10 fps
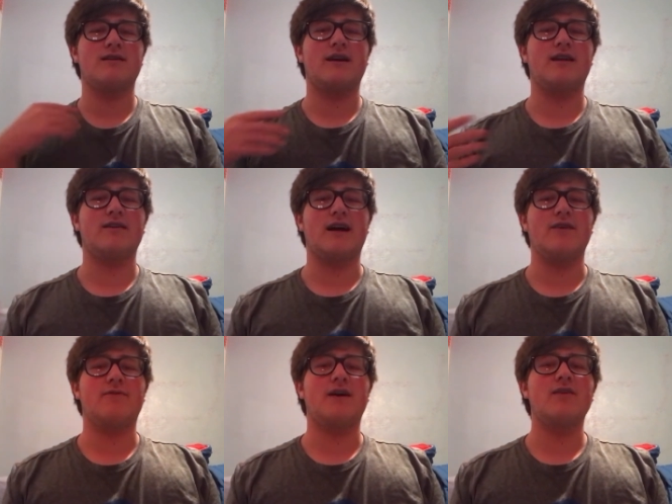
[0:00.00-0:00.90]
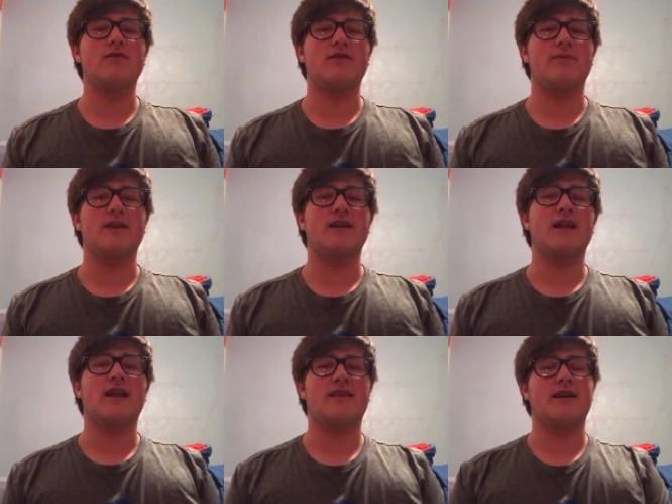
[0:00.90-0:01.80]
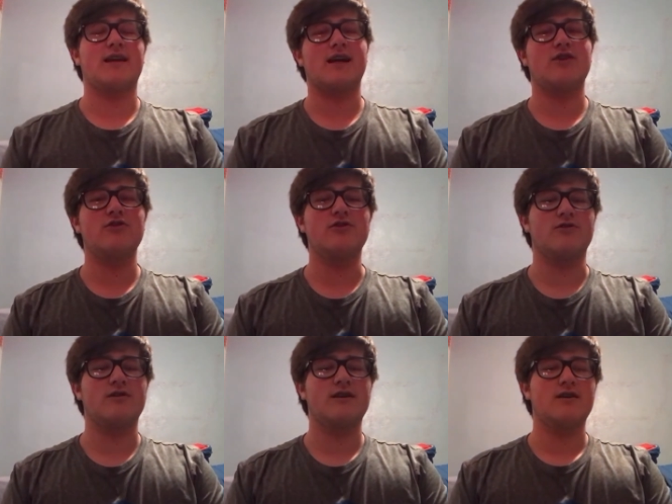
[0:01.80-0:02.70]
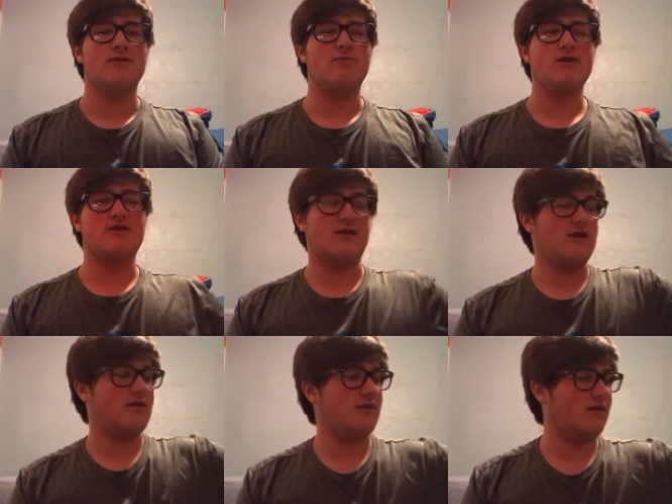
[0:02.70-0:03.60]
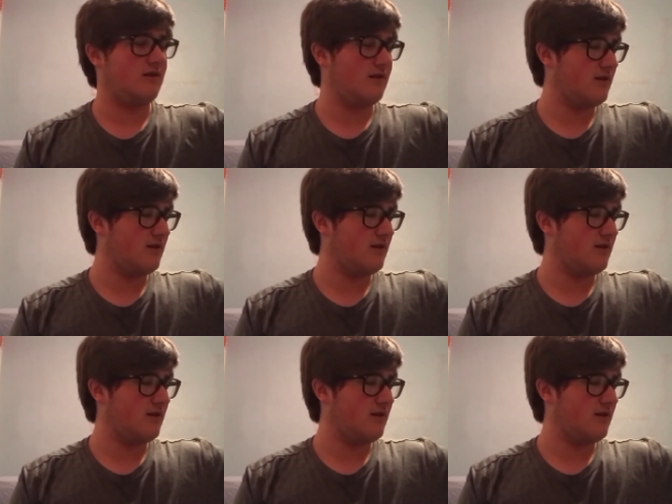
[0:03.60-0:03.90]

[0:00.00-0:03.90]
and I found something that I think I can do, which is